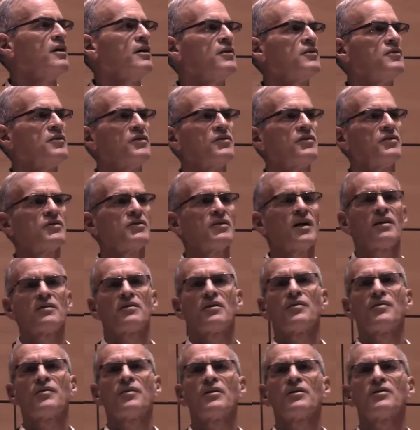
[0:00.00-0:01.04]
is this is
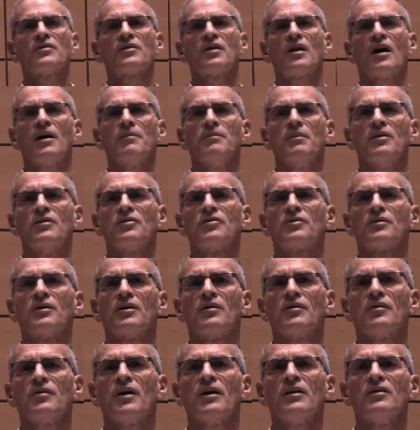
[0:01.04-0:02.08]
not the first time
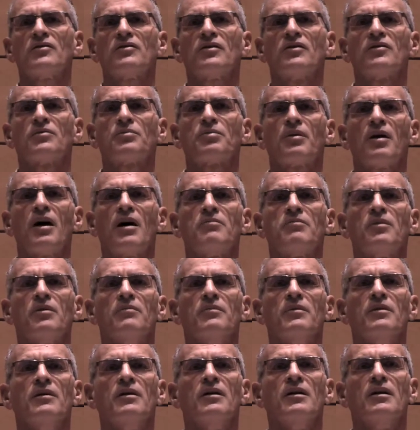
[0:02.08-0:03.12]
Israel faced this problem.